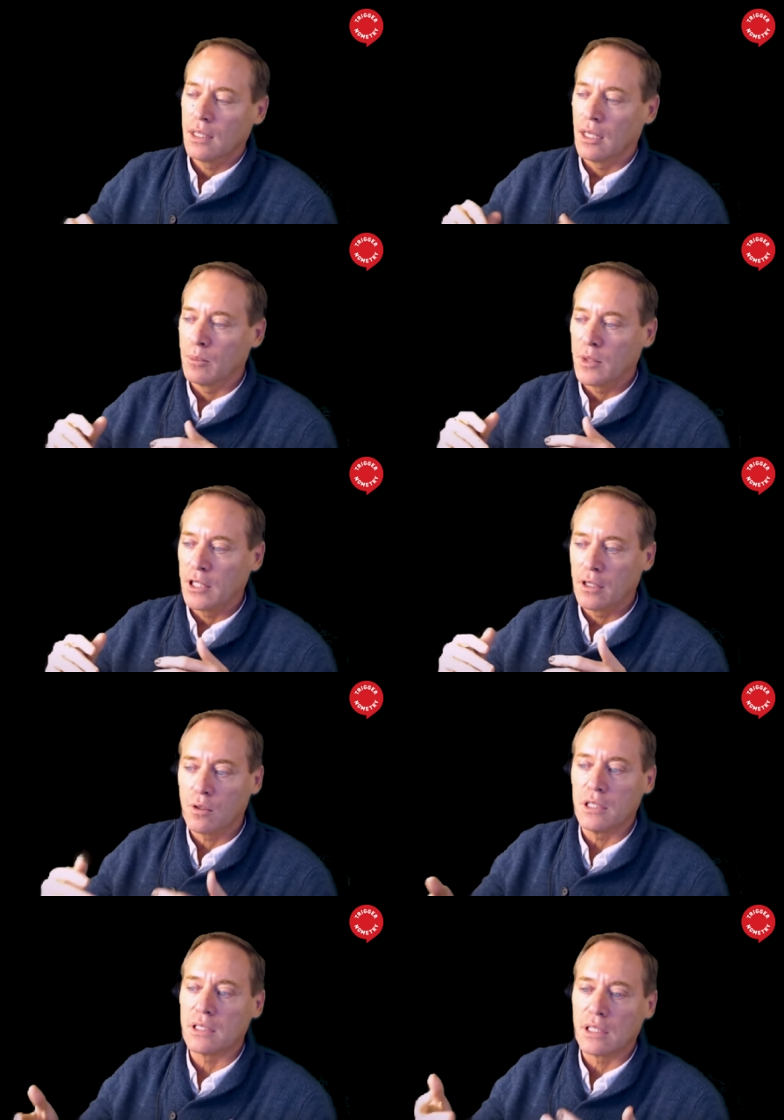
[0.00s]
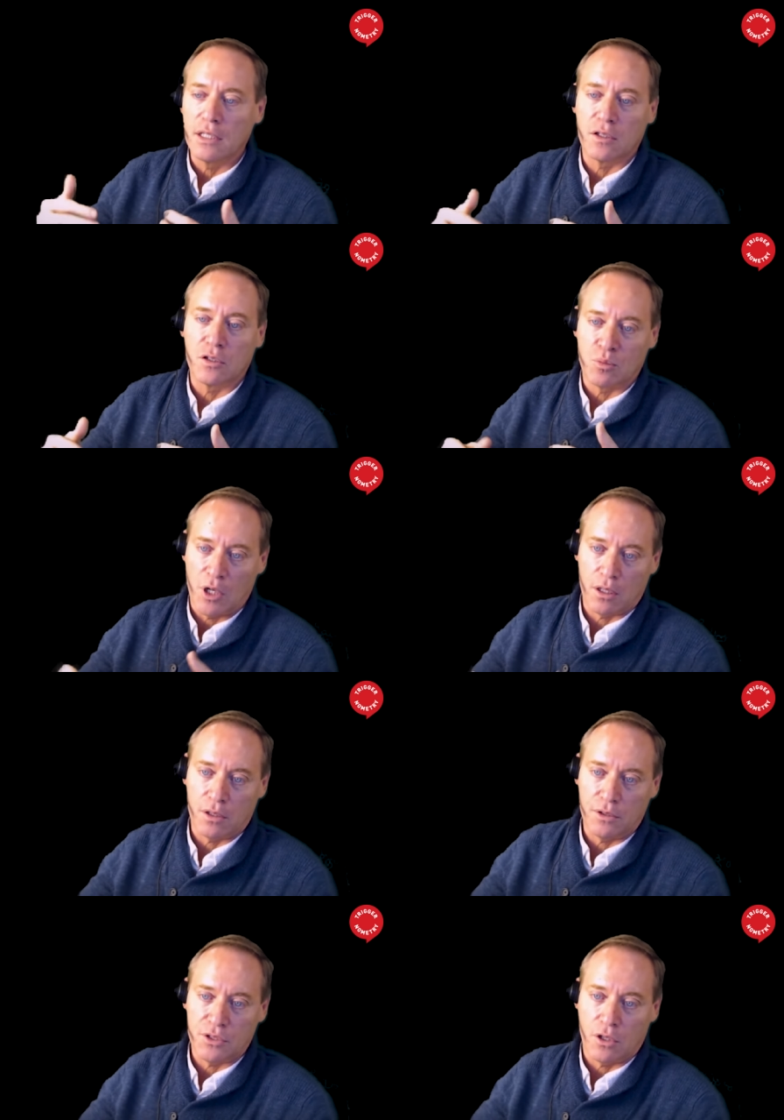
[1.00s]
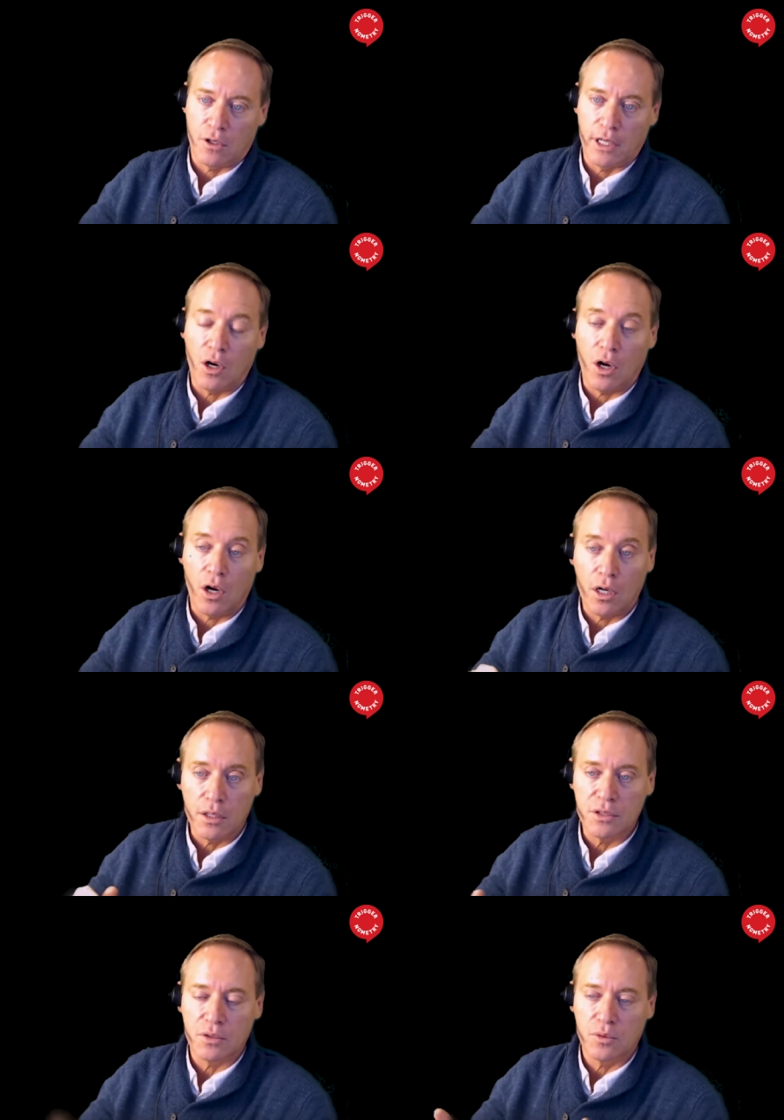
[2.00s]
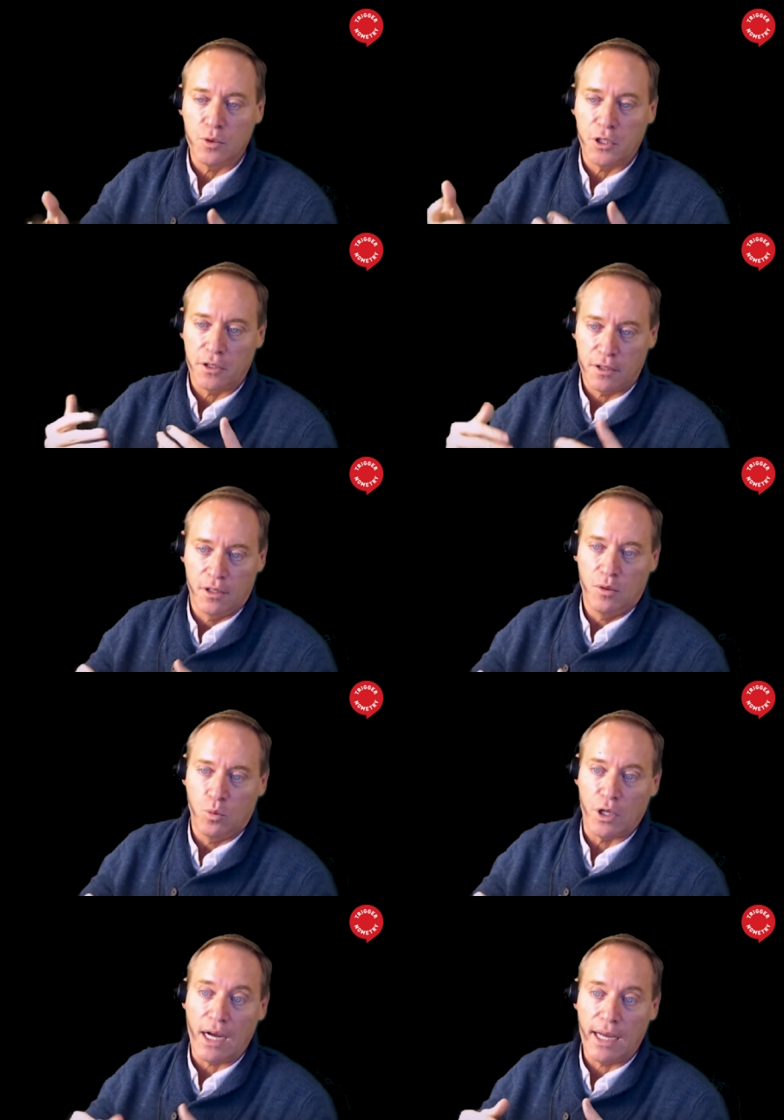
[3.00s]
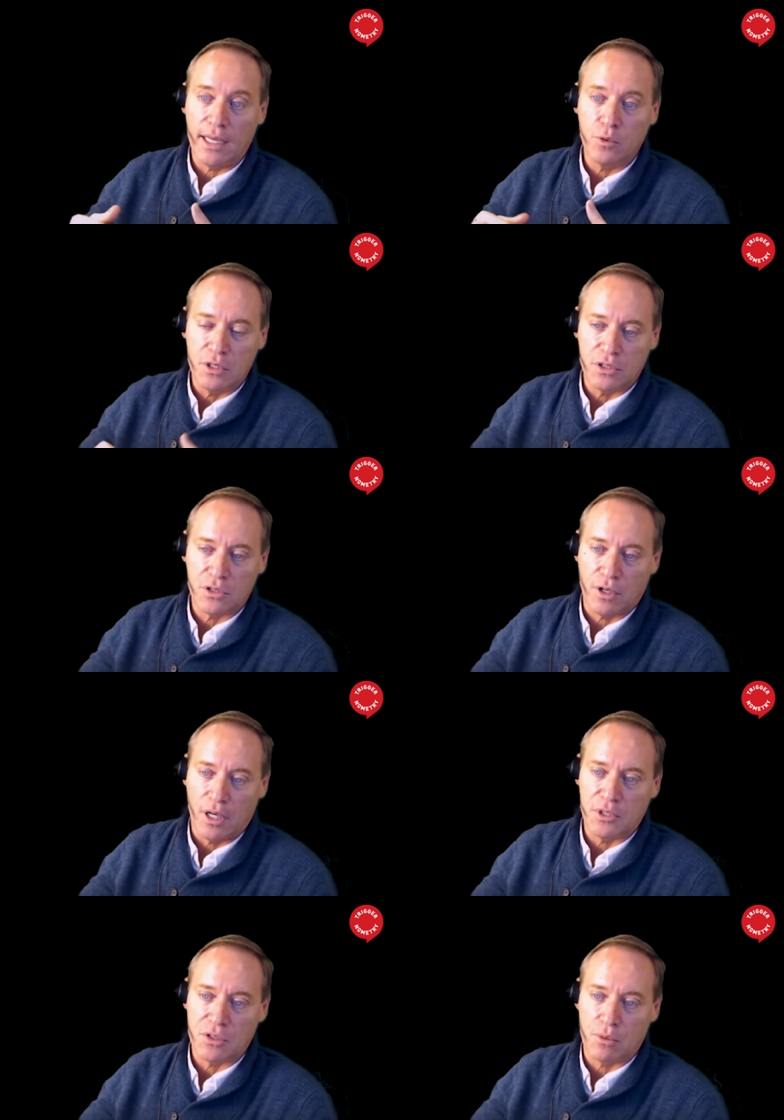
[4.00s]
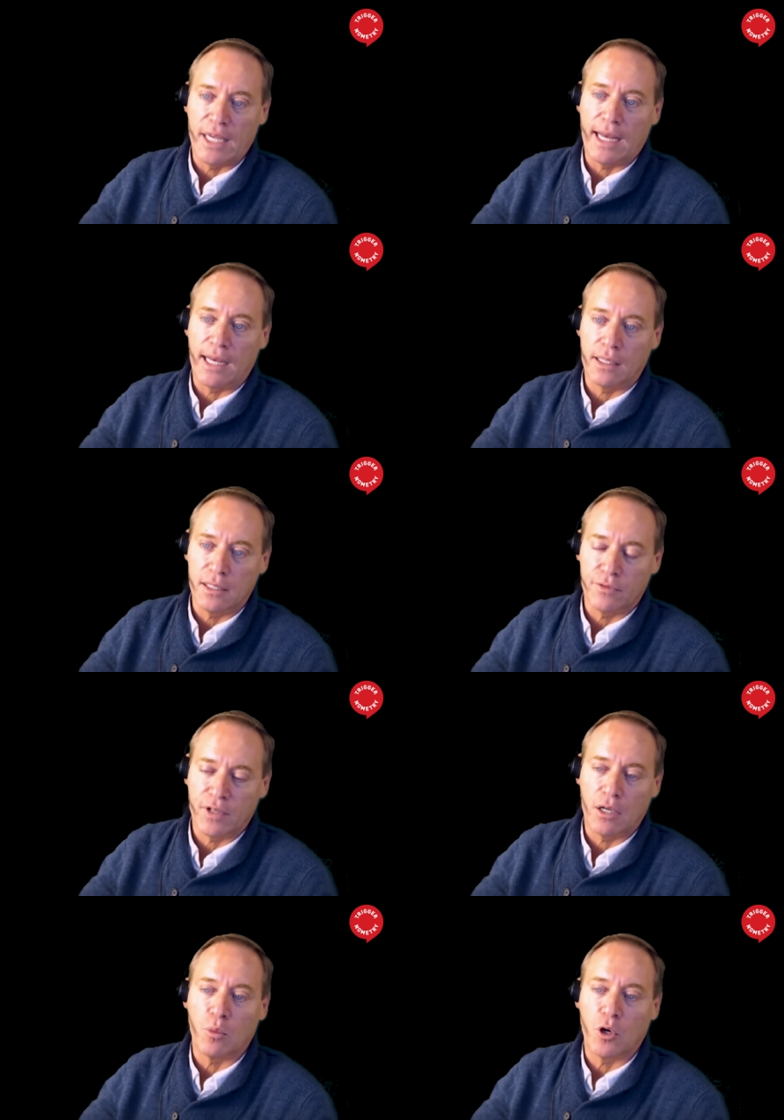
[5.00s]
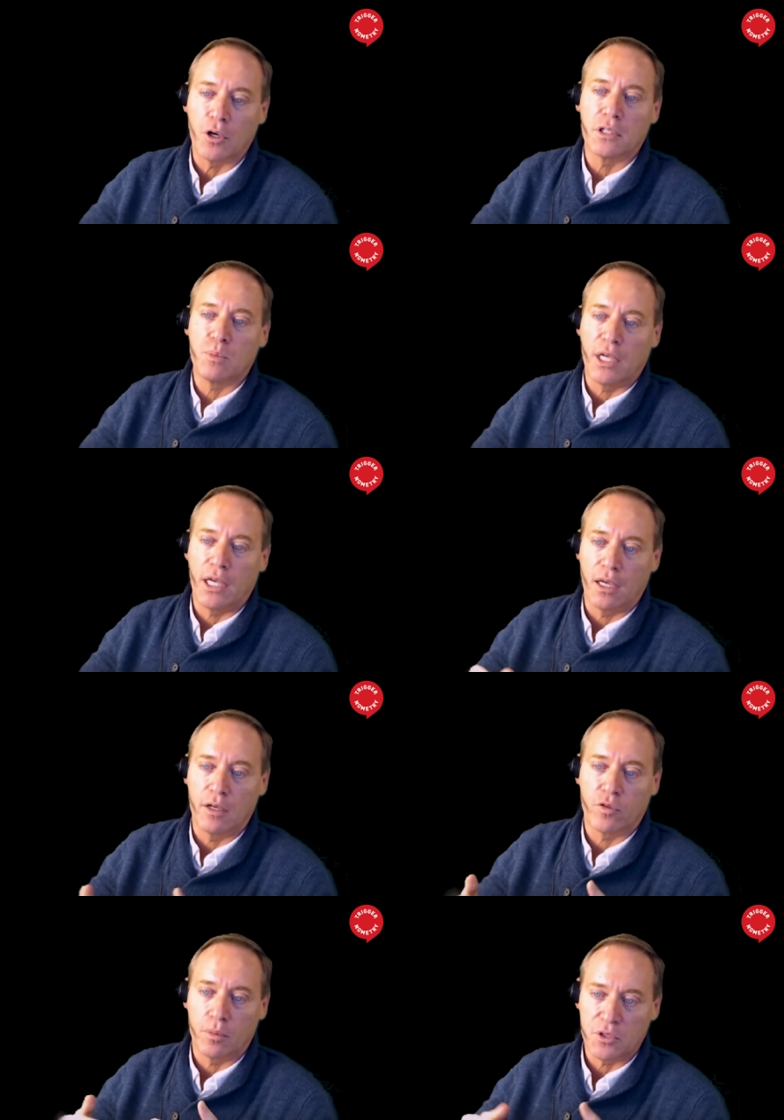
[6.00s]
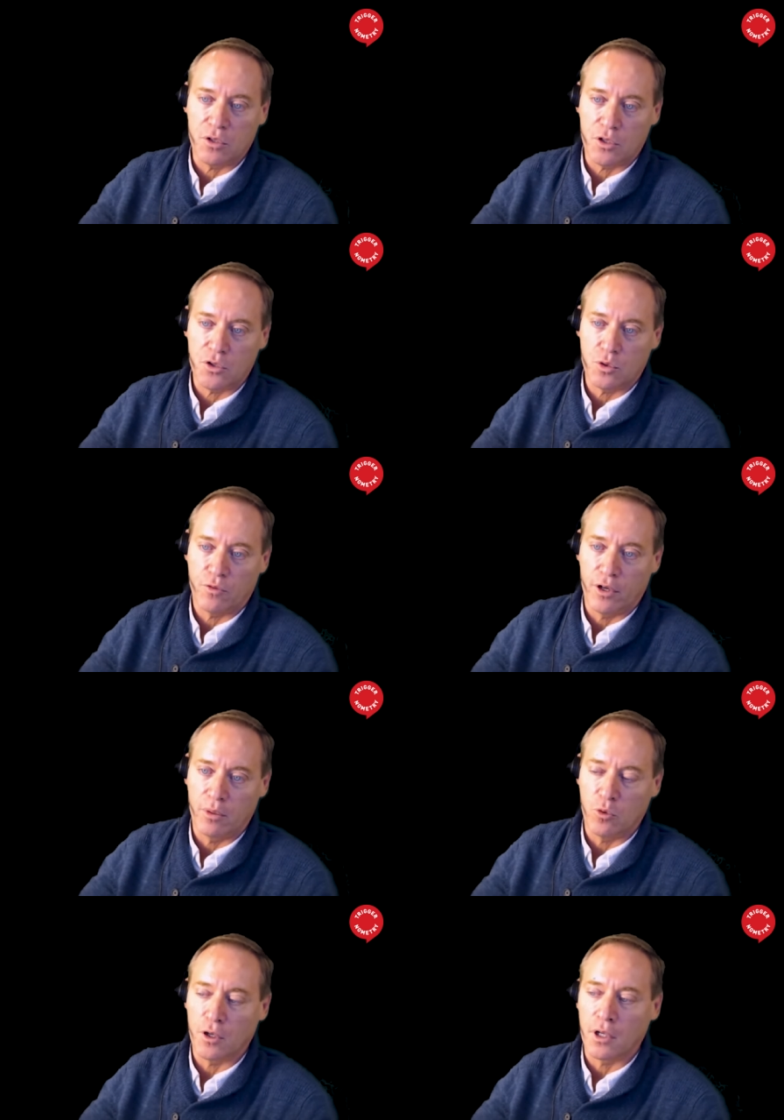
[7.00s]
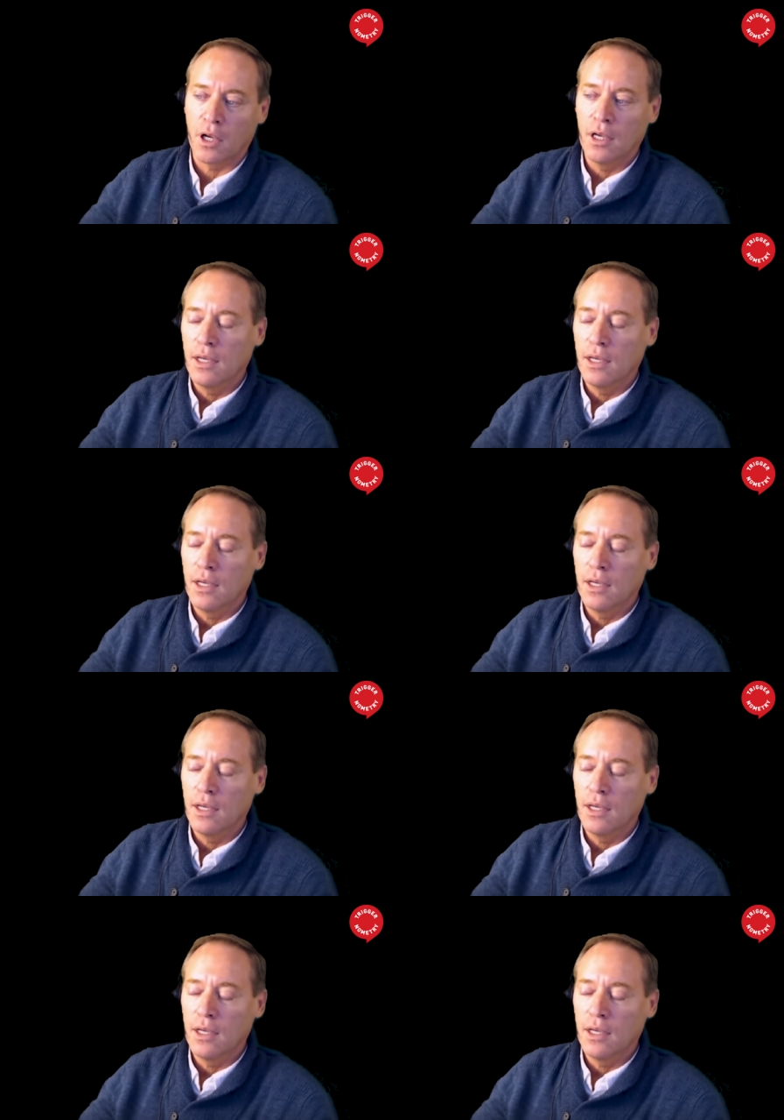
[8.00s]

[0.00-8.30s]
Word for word: Um, increasingly, those models are at odds with what I would describe as the reality of how markets behave from a structural framework.